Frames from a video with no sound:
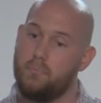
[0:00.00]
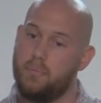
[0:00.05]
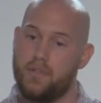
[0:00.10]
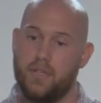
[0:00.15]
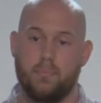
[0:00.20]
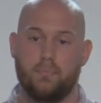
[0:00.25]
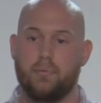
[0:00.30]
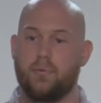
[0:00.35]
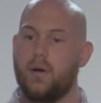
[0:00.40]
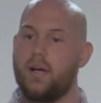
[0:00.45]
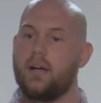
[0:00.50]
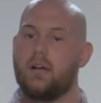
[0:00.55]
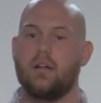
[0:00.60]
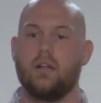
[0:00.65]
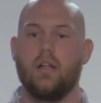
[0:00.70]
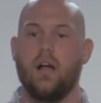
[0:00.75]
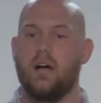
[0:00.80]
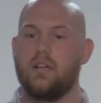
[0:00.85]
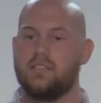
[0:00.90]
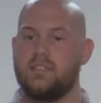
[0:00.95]
but the prayer
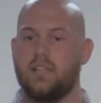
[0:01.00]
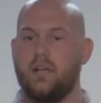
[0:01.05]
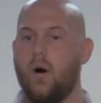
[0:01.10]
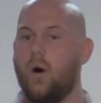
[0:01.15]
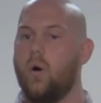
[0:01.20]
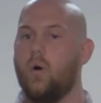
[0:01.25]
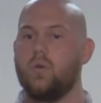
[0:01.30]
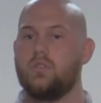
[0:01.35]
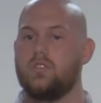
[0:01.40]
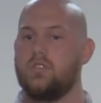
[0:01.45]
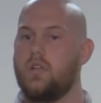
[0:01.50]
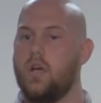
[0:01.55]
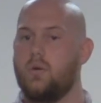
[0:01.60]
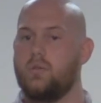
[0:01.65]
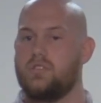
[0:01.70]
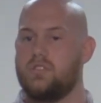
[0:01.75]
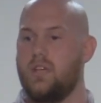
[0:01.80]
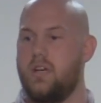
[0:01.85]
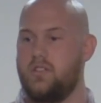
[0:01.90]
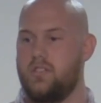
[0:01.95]
closet holds
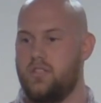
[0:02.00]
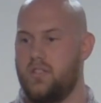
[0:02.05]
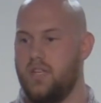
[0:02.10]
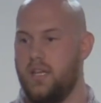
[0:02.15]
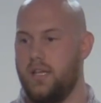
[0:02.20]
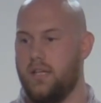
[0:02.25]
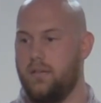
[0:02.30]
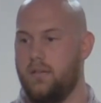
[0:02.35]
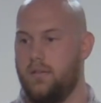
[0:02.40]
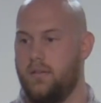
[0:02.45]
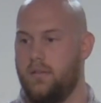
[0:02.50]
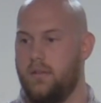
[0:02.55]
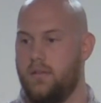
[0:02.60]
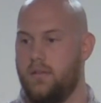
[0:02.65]
no such thing.